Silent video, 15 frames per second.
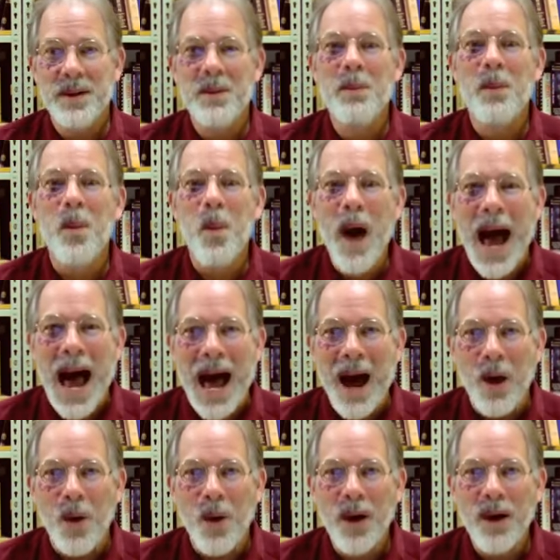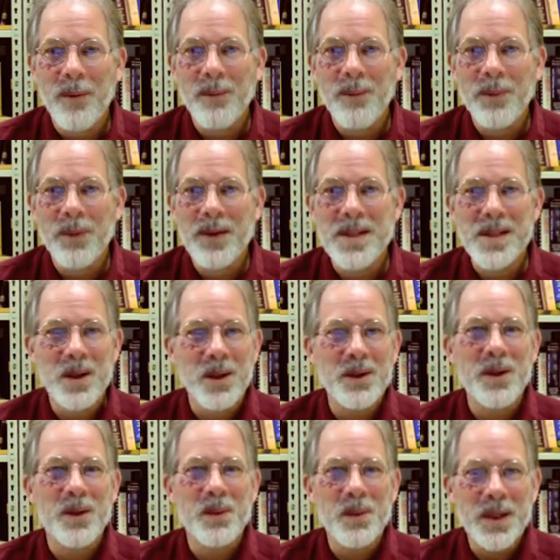Wow. So what
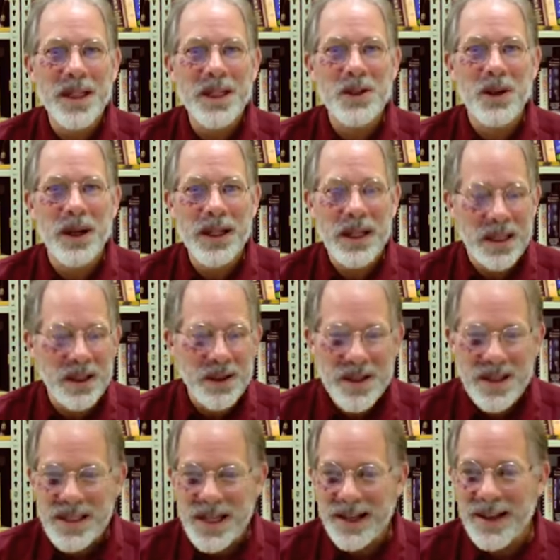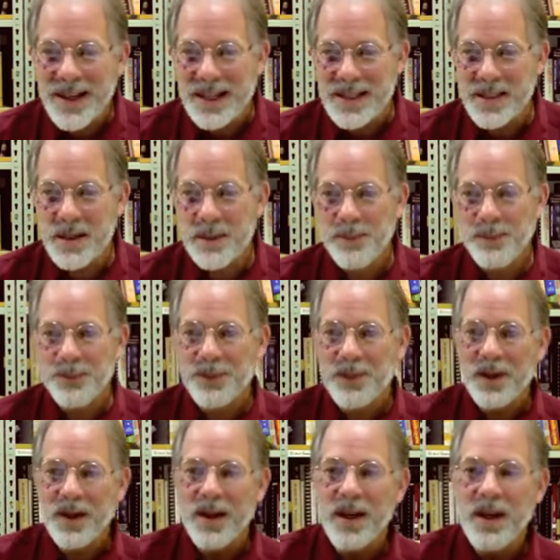they're really trying to do is say this.
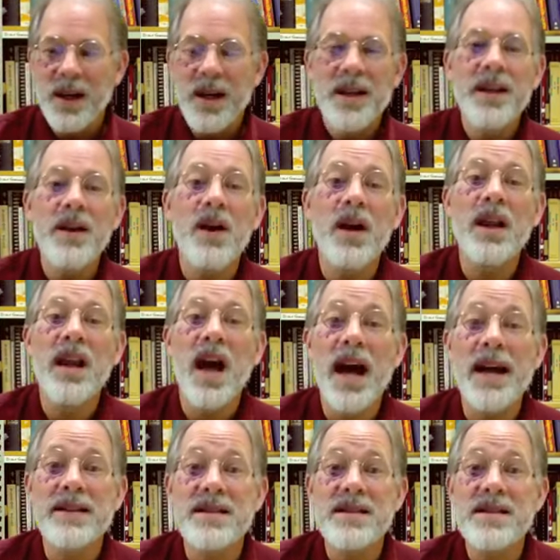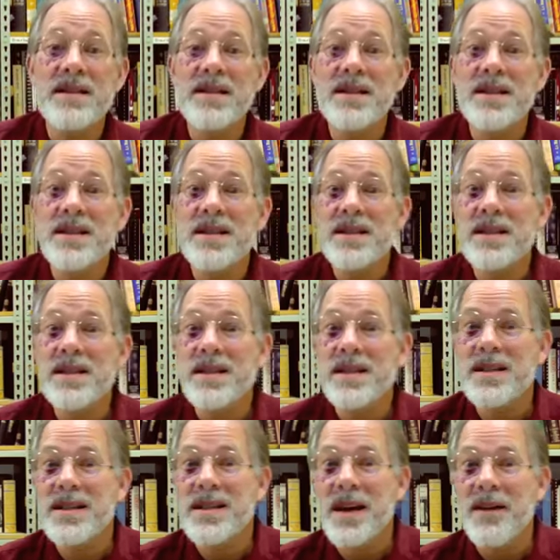There are
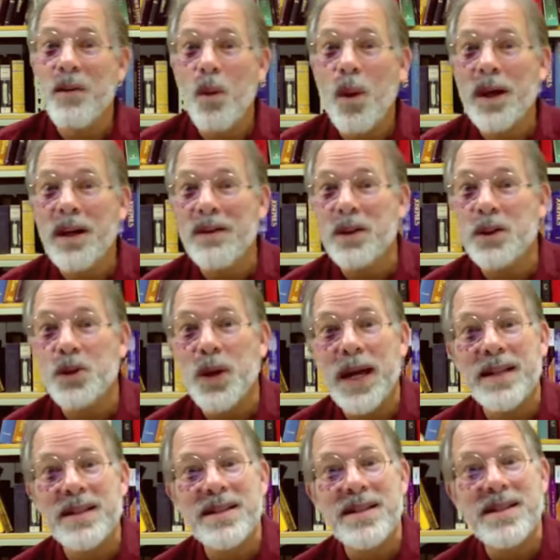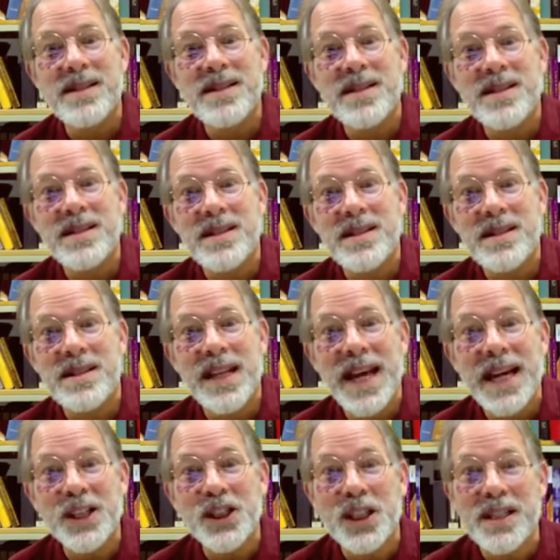lots of wonderful
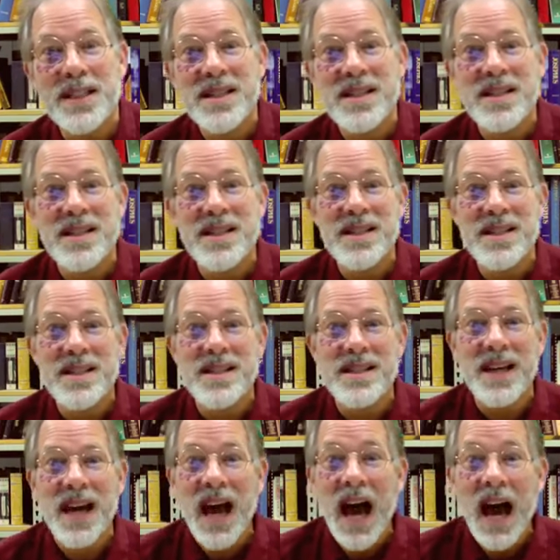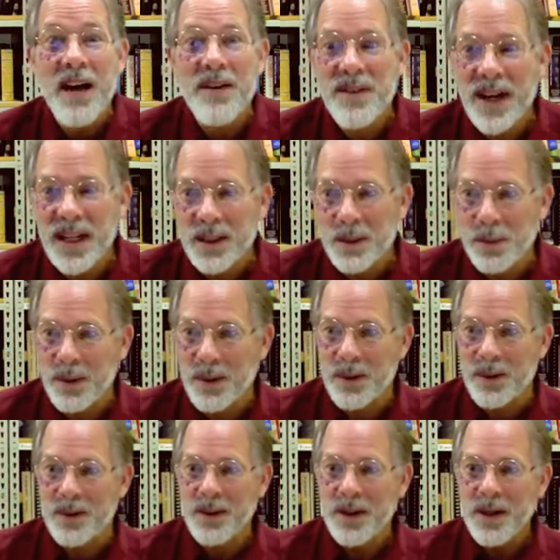translations available.